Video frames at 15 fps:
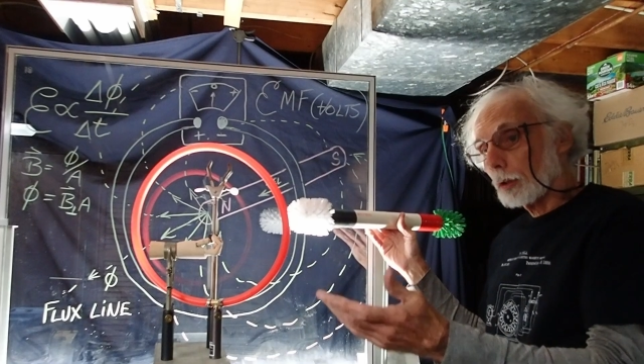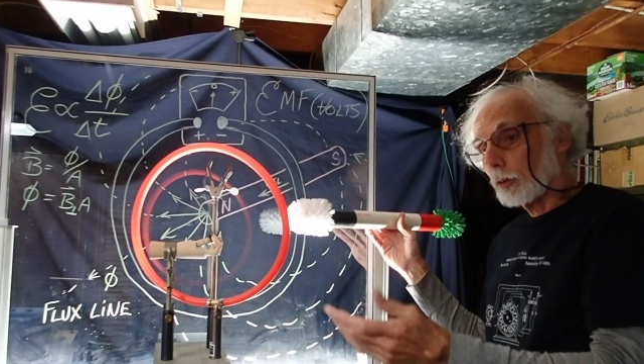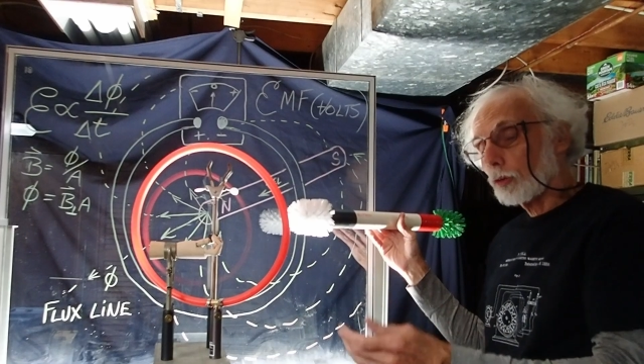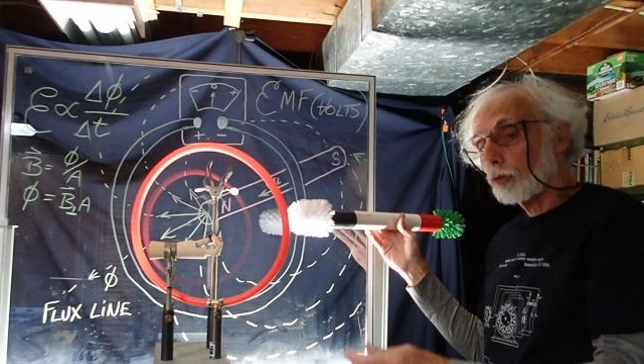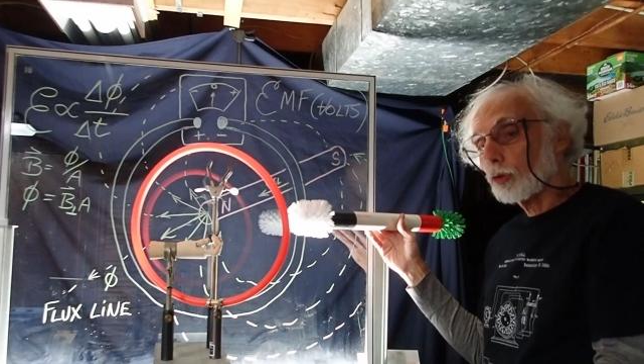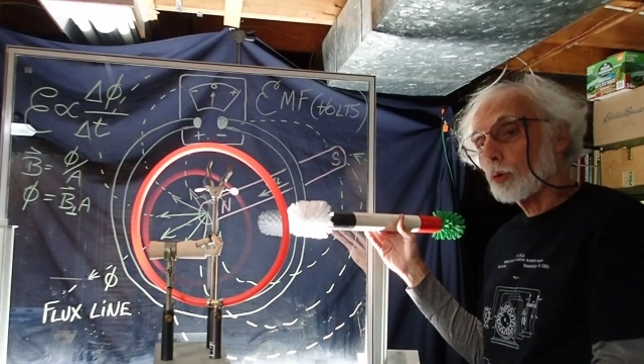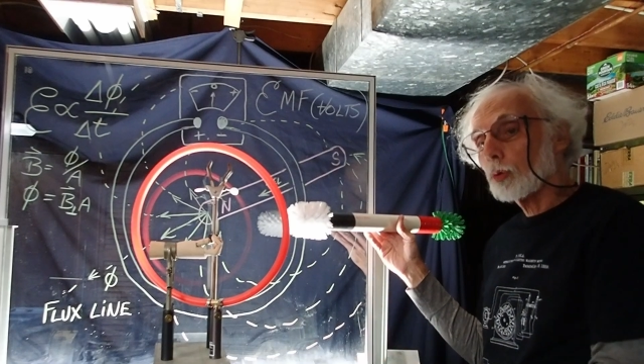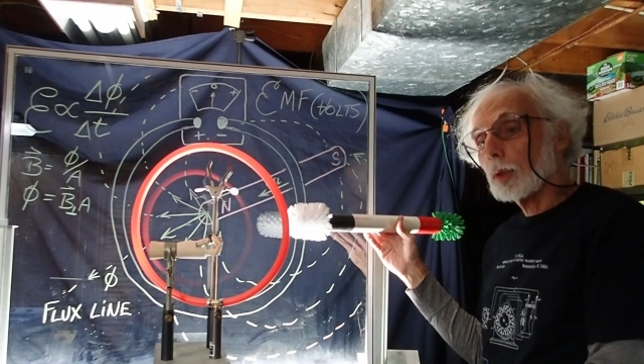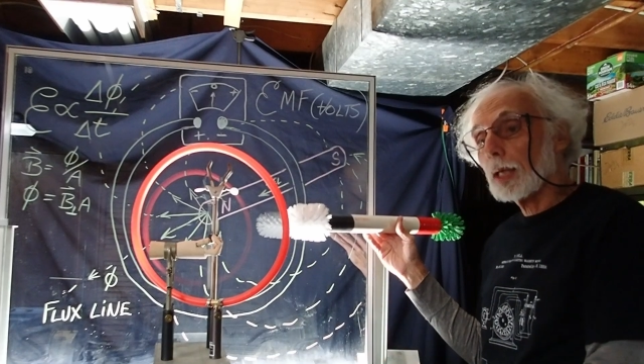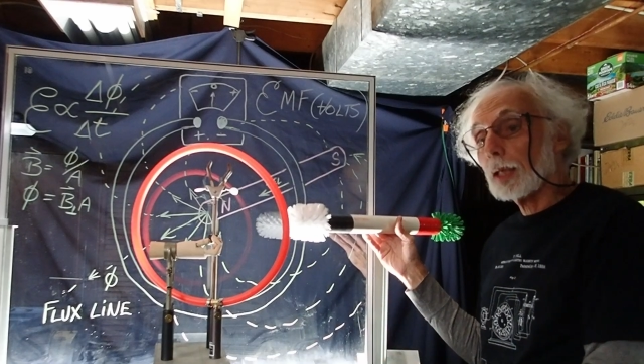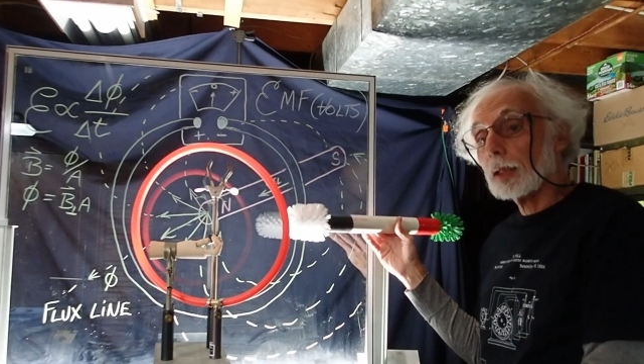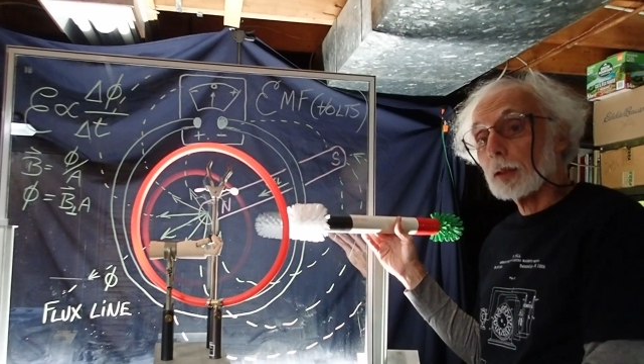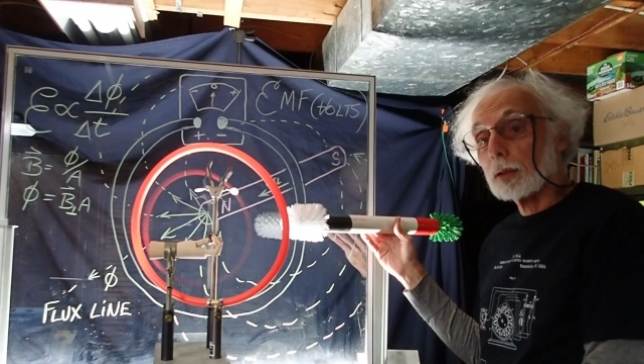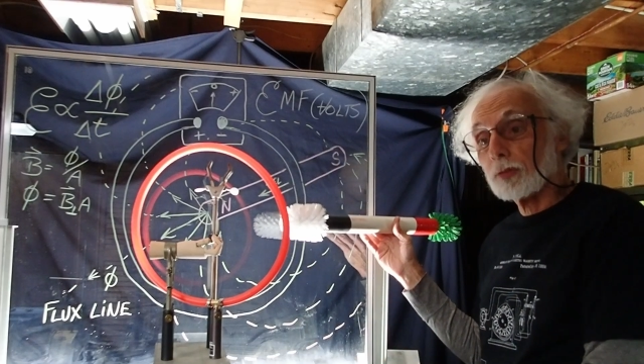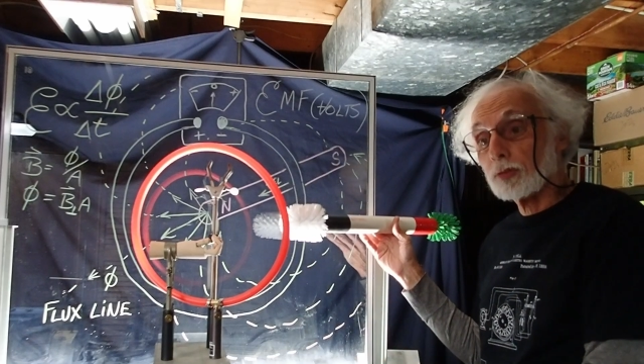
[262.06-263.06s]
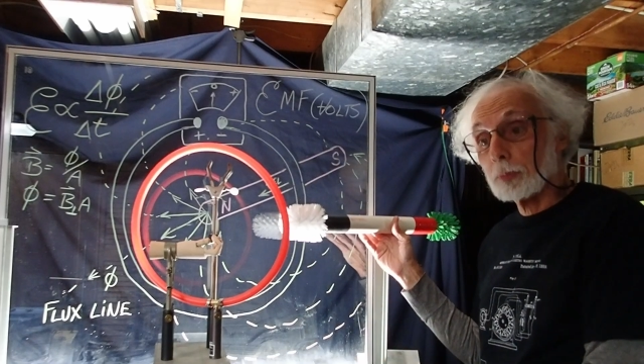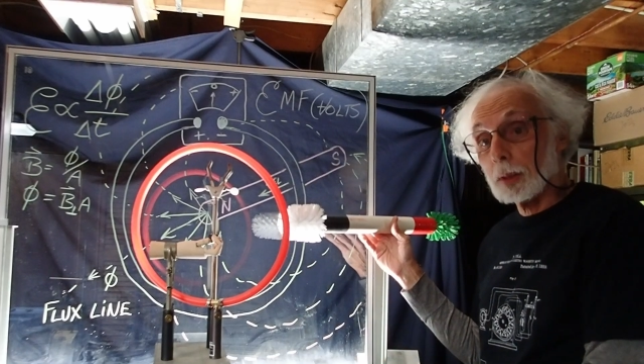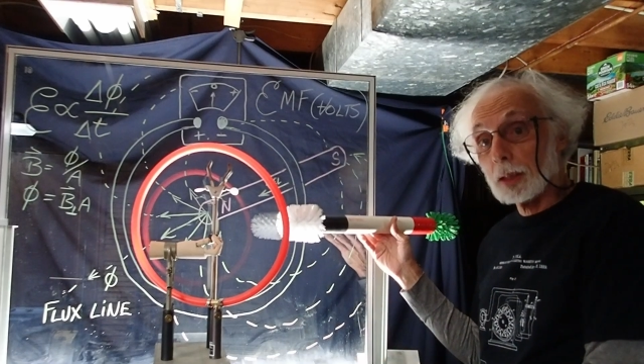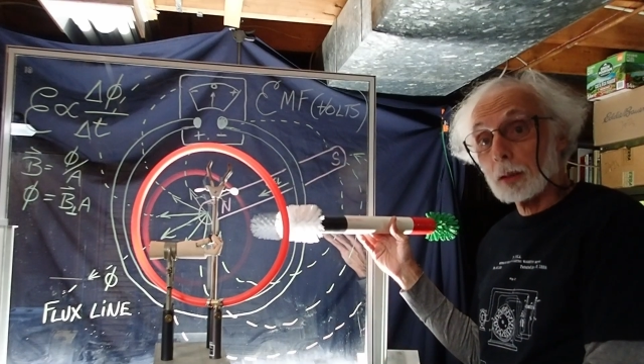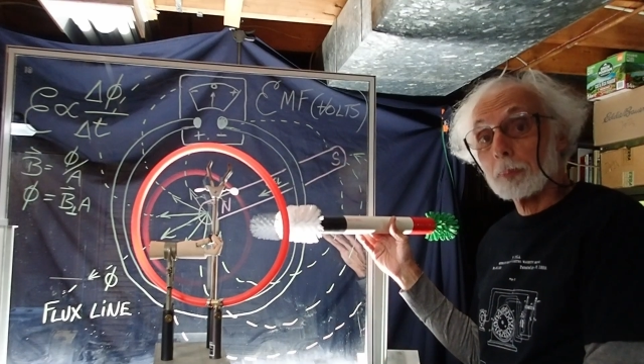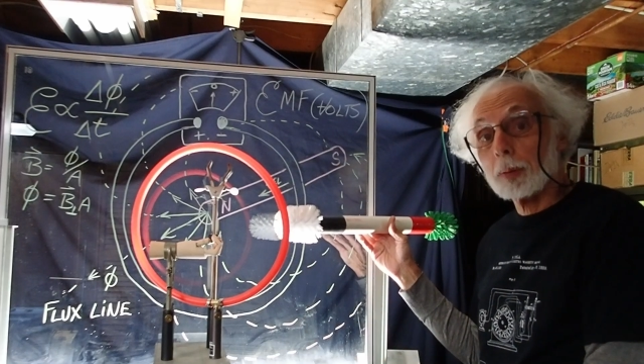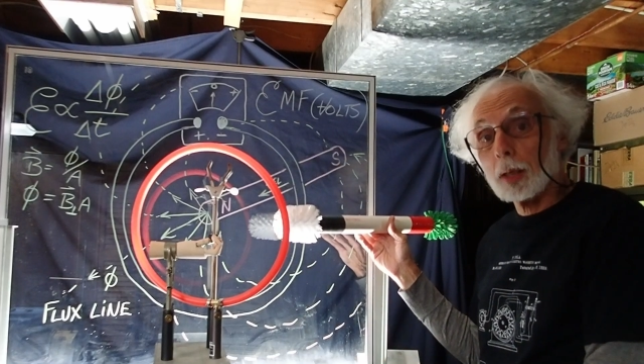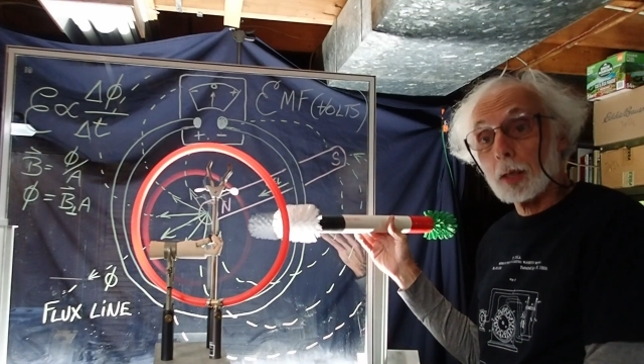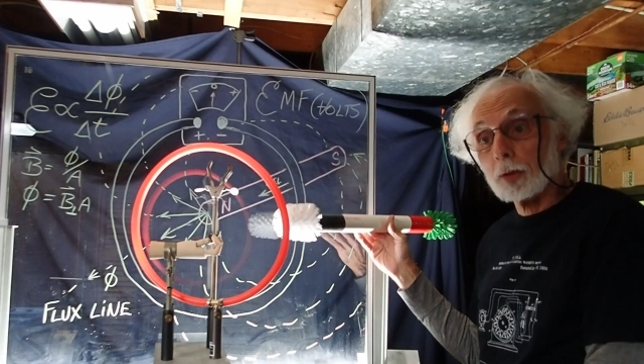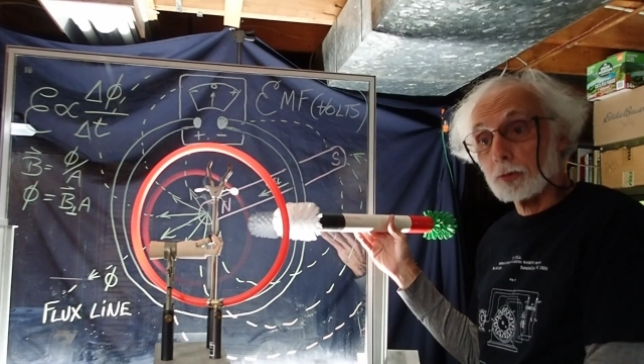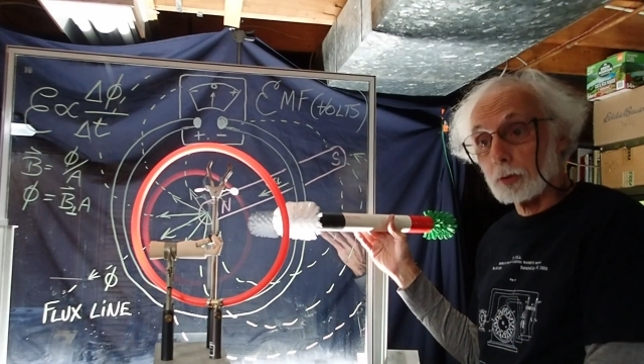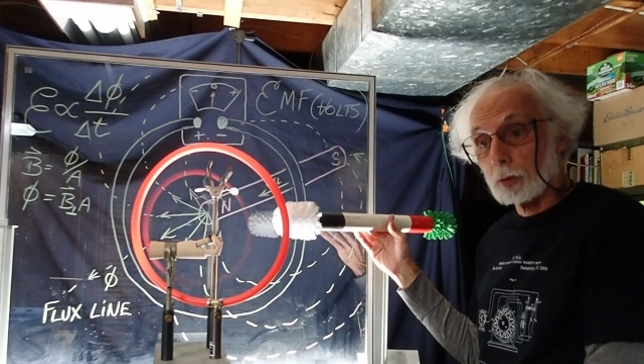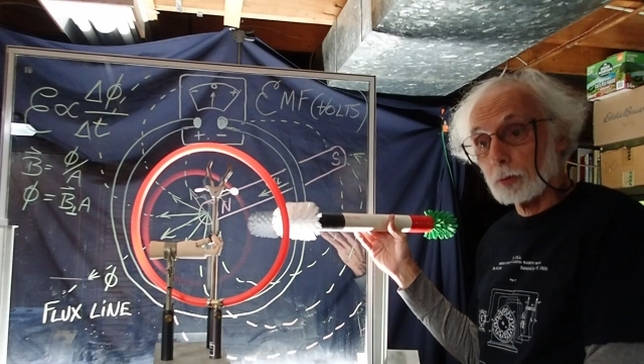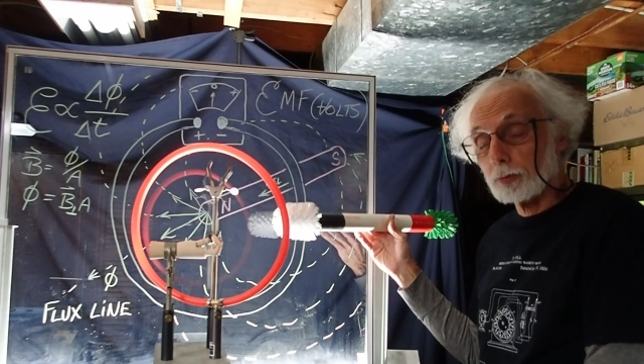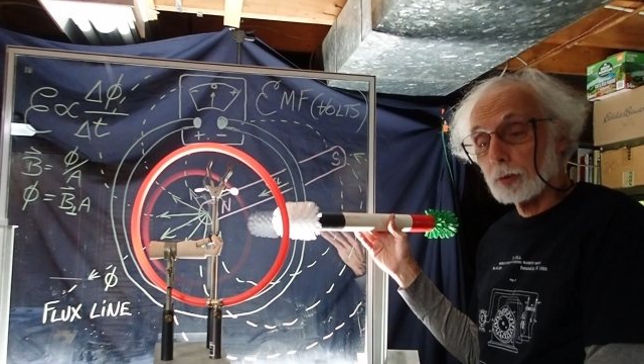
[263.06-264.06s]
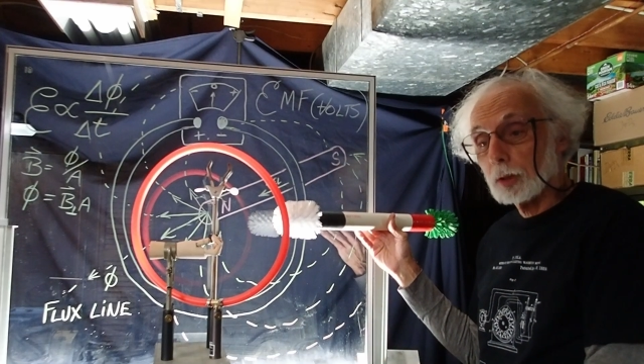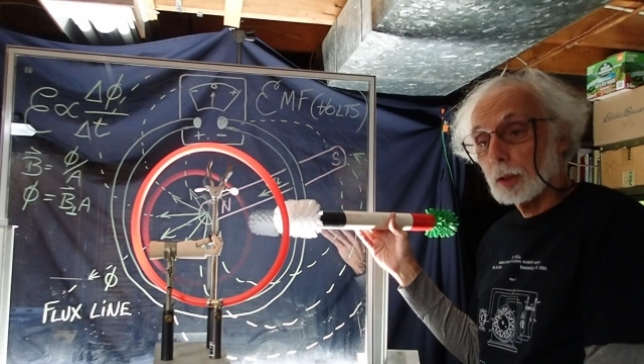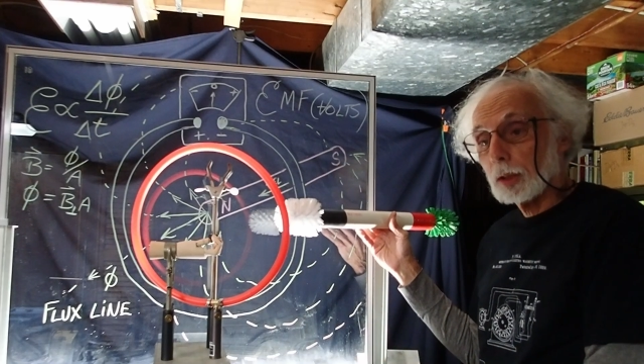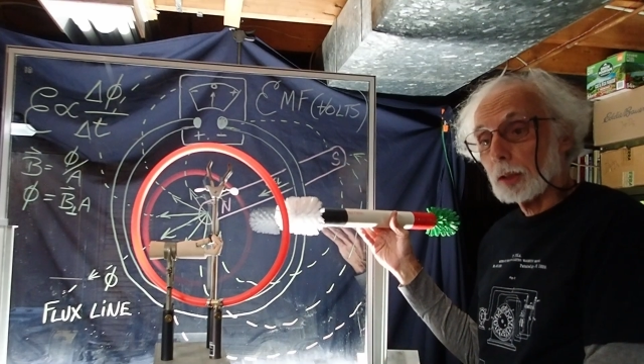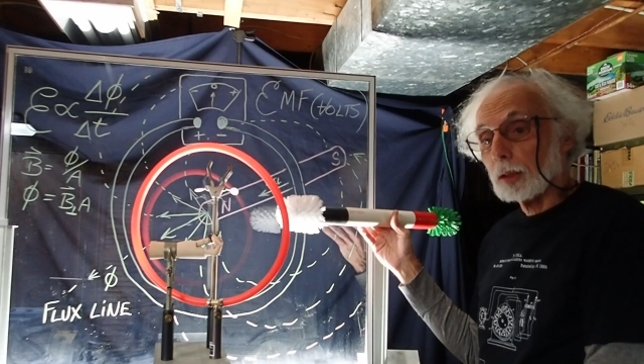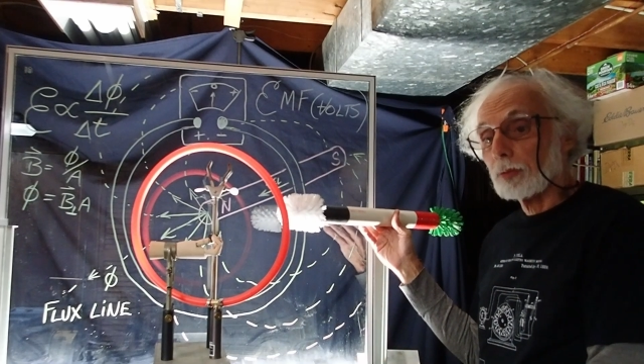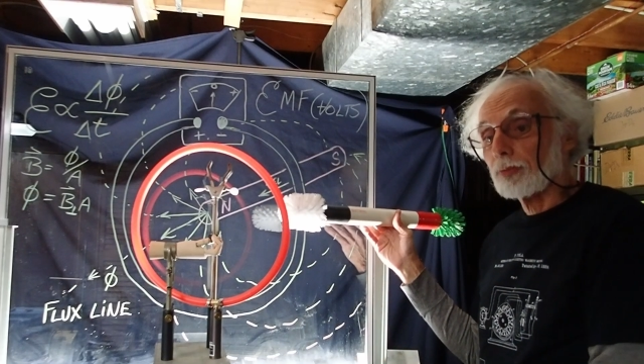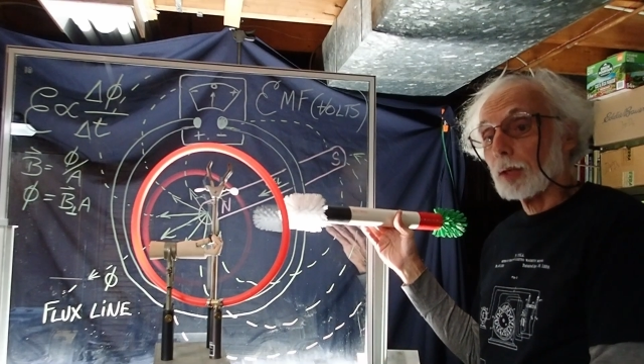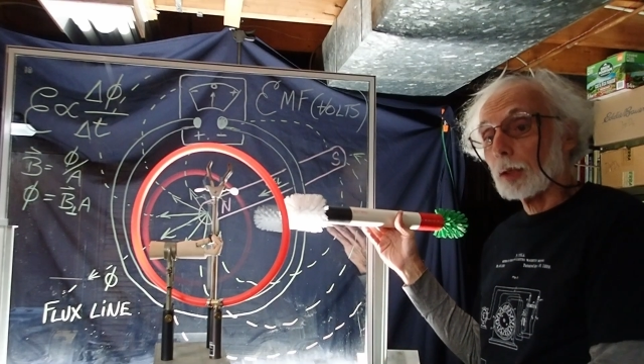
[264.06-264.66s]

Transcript: Two negatives make a positive. If I